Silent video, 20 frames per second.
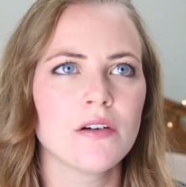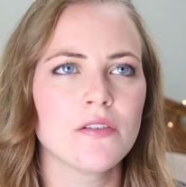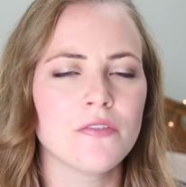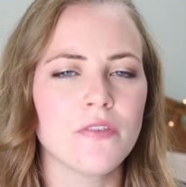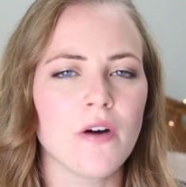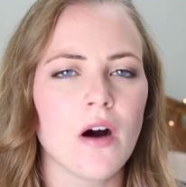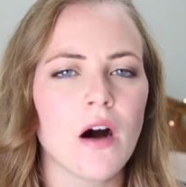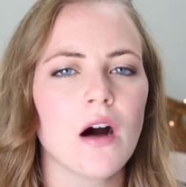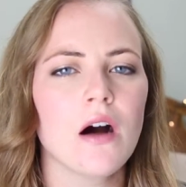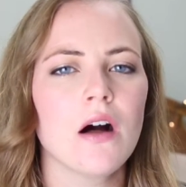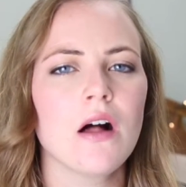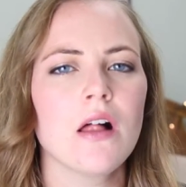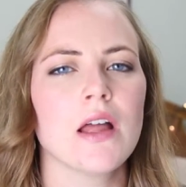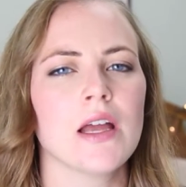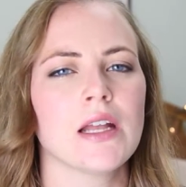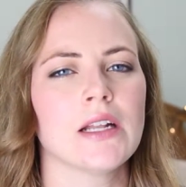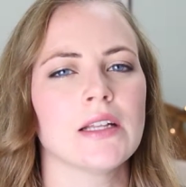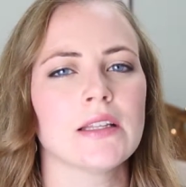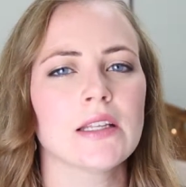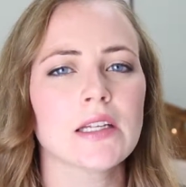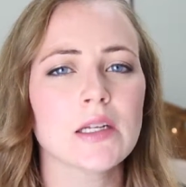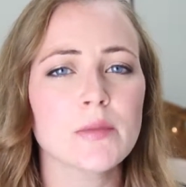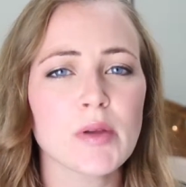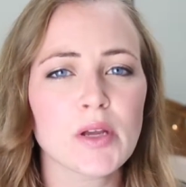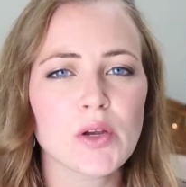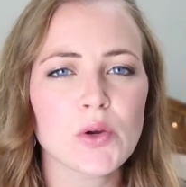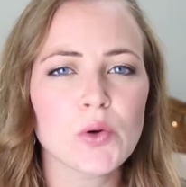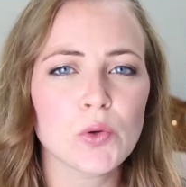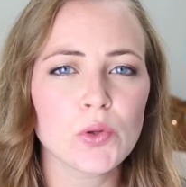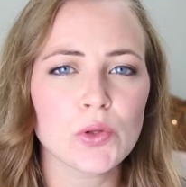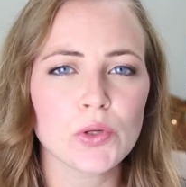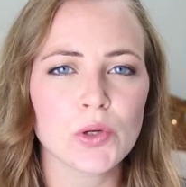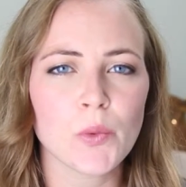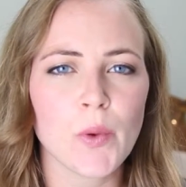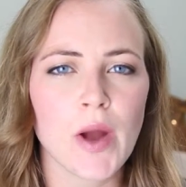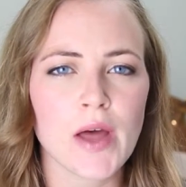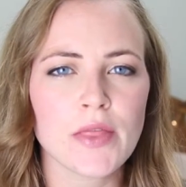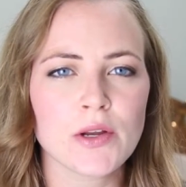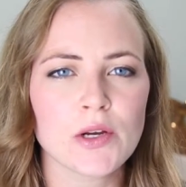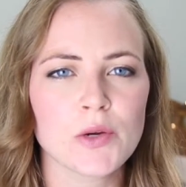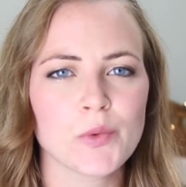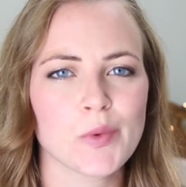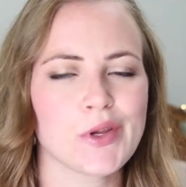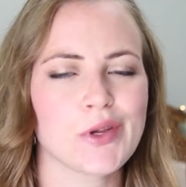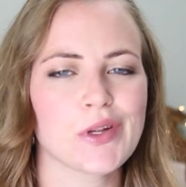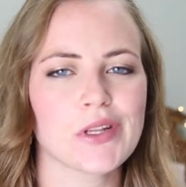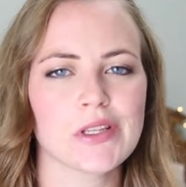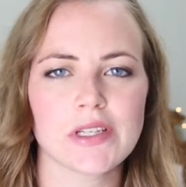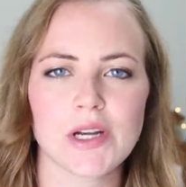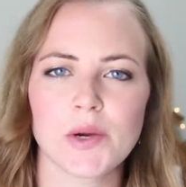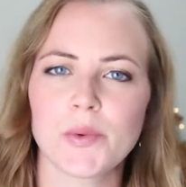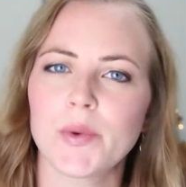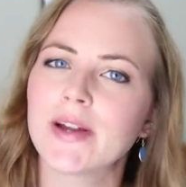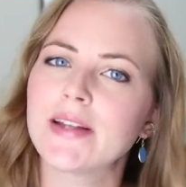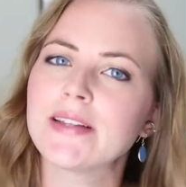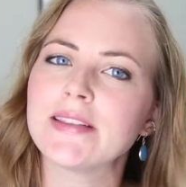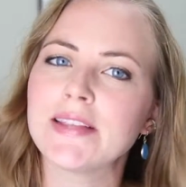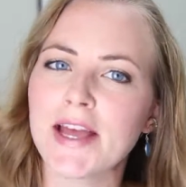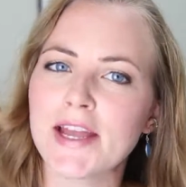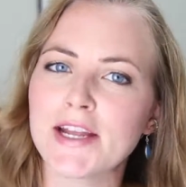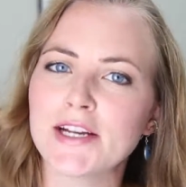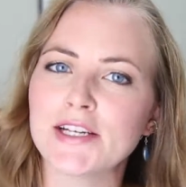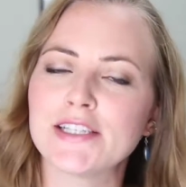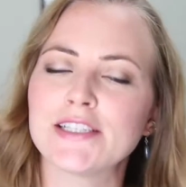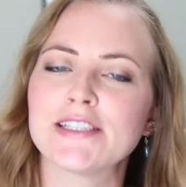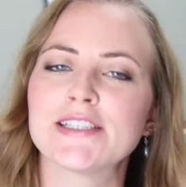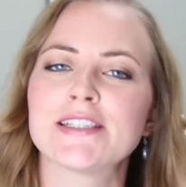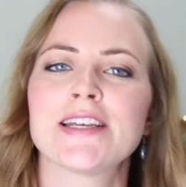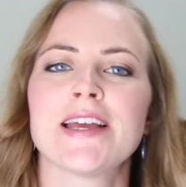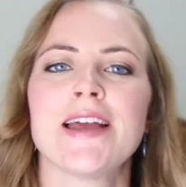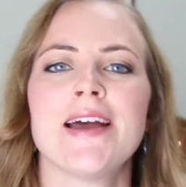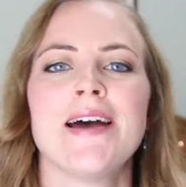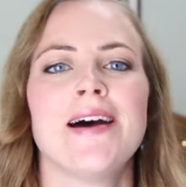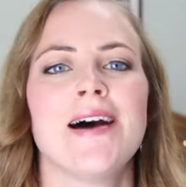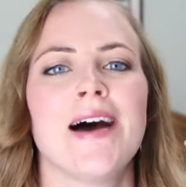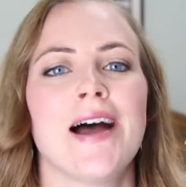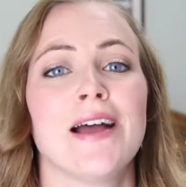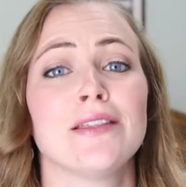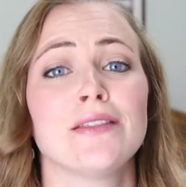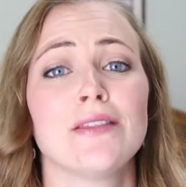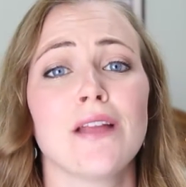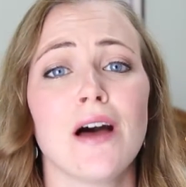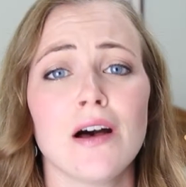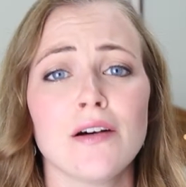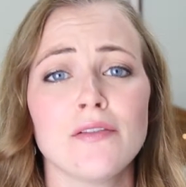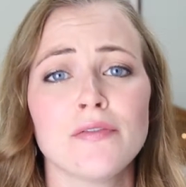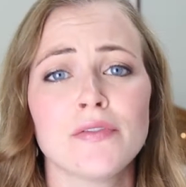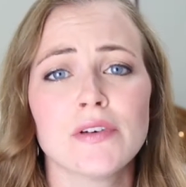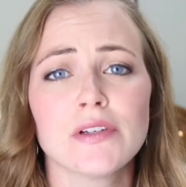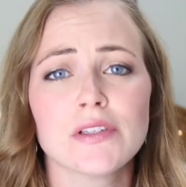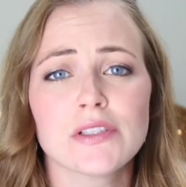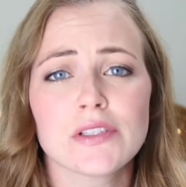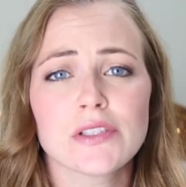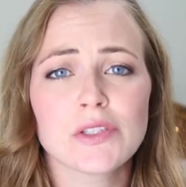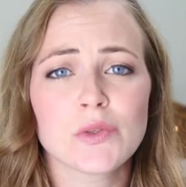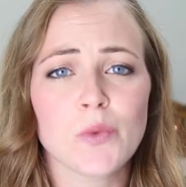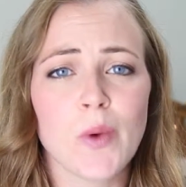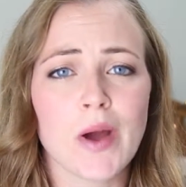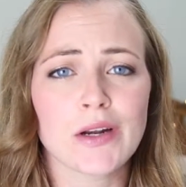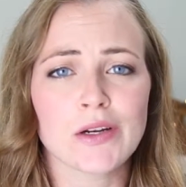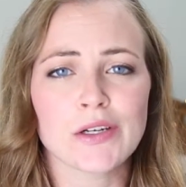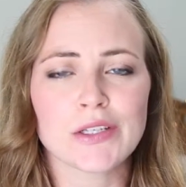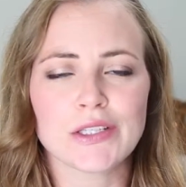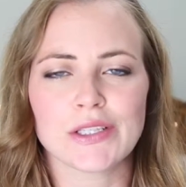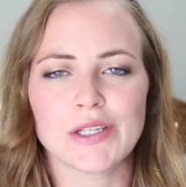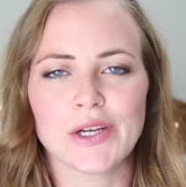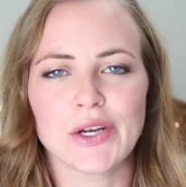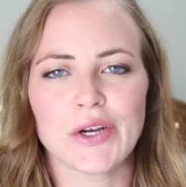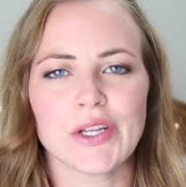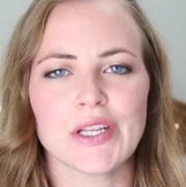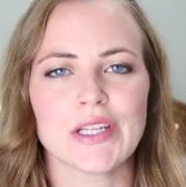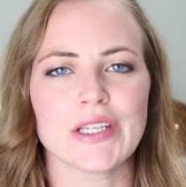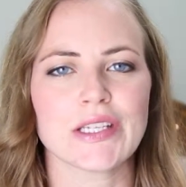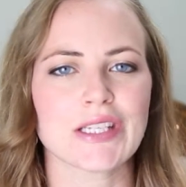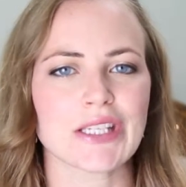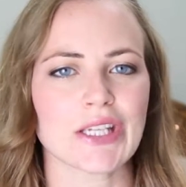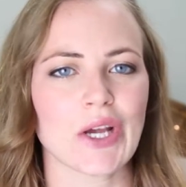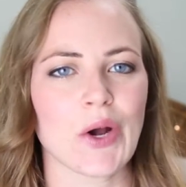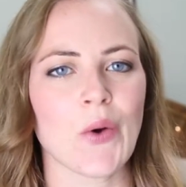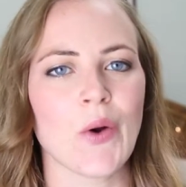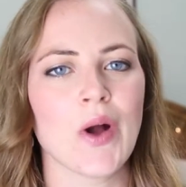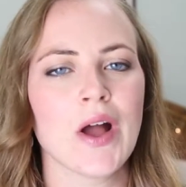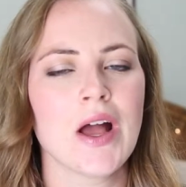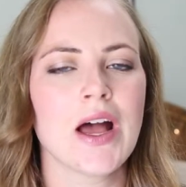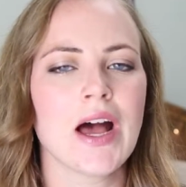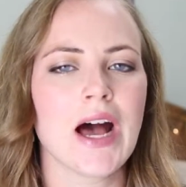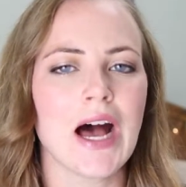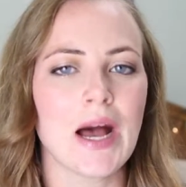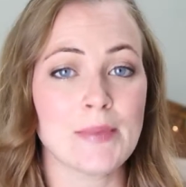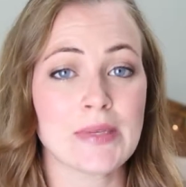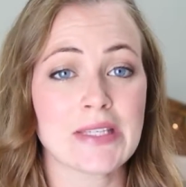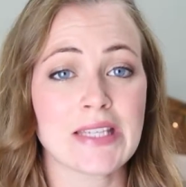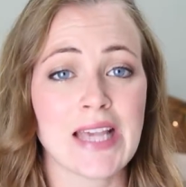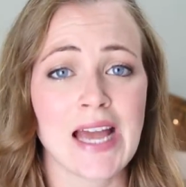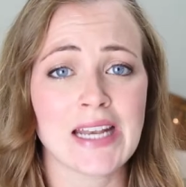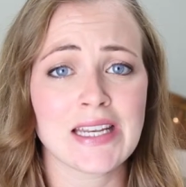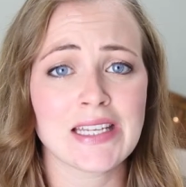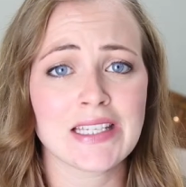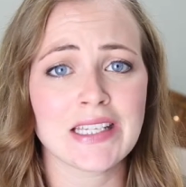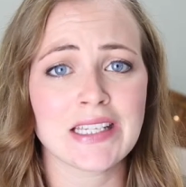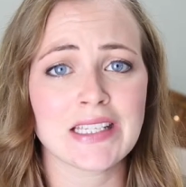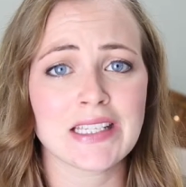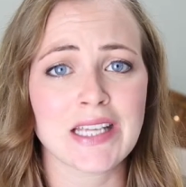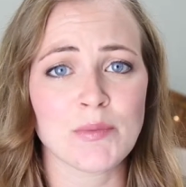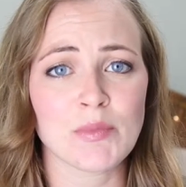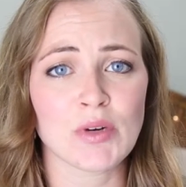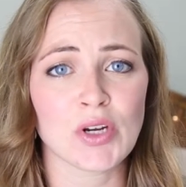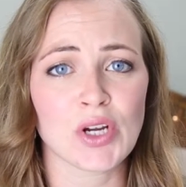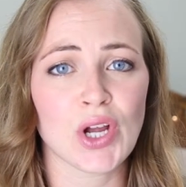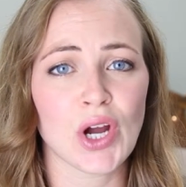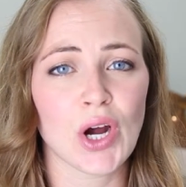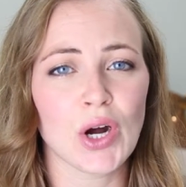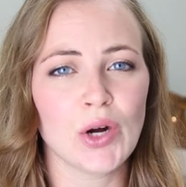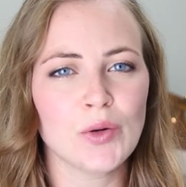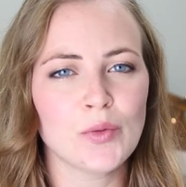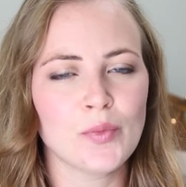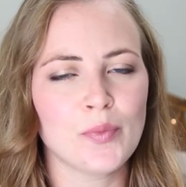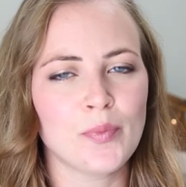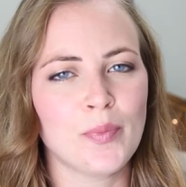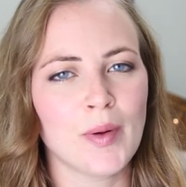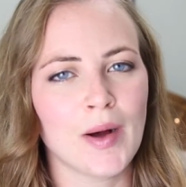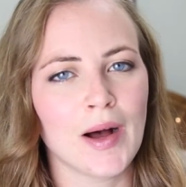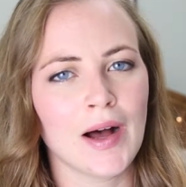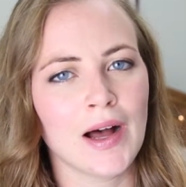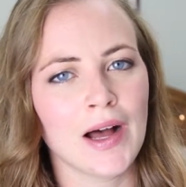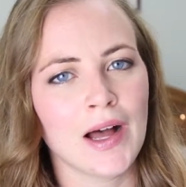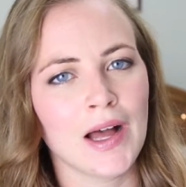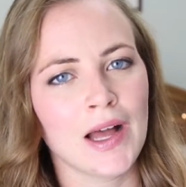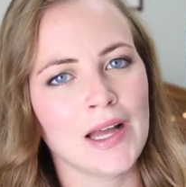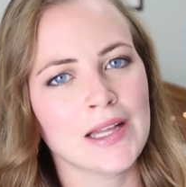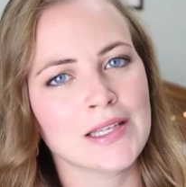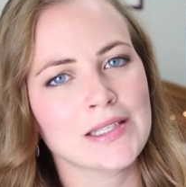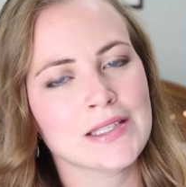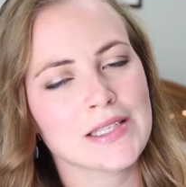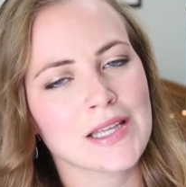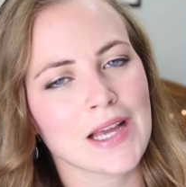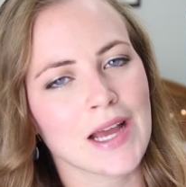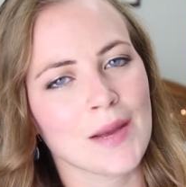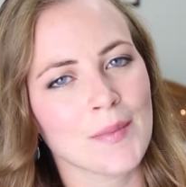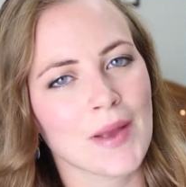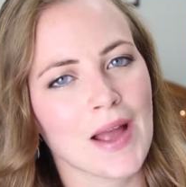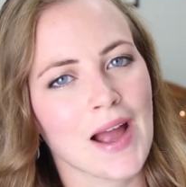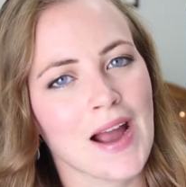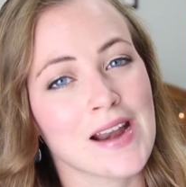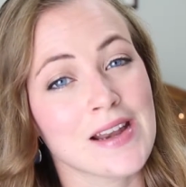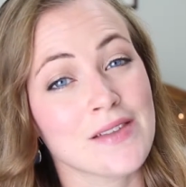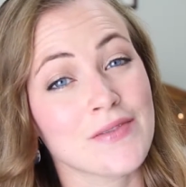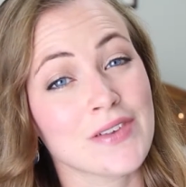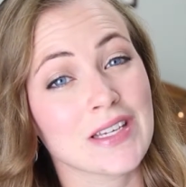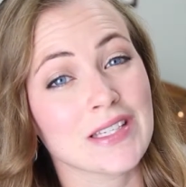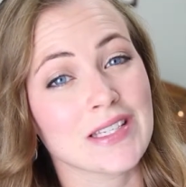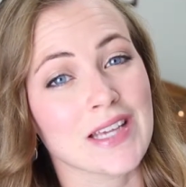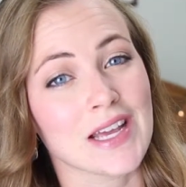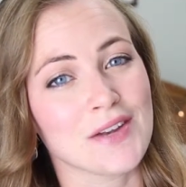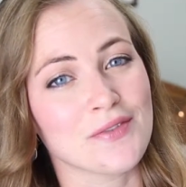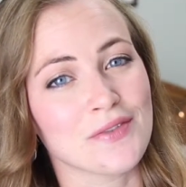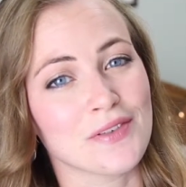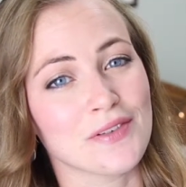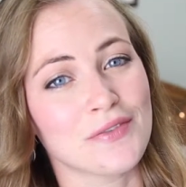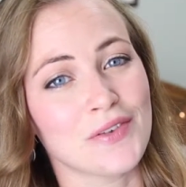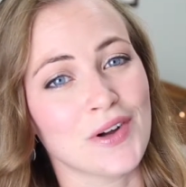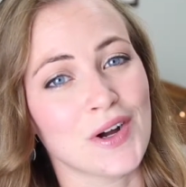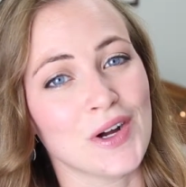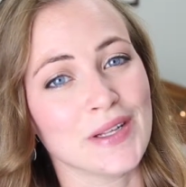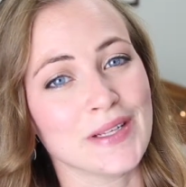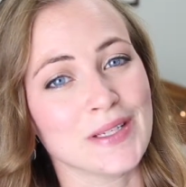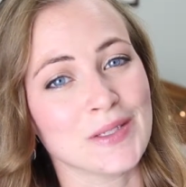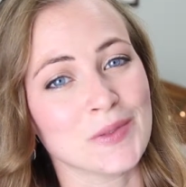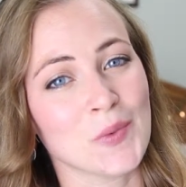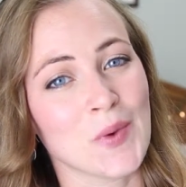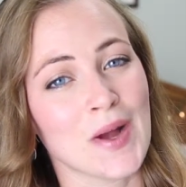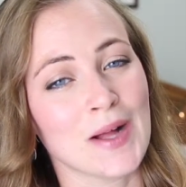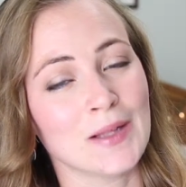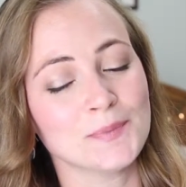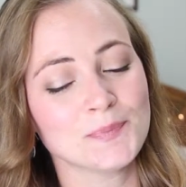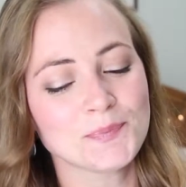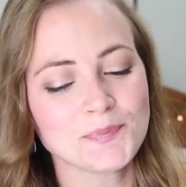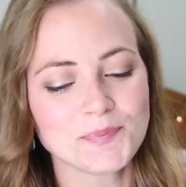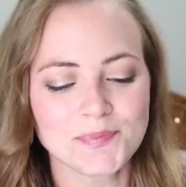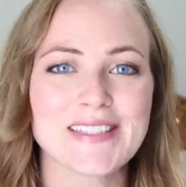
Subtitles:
fall and a little bit cooler weather where you can start wearing layers. I love sweaters and hoodies, so I'm sad to see summer go, but I'm kind of excited for fall as well.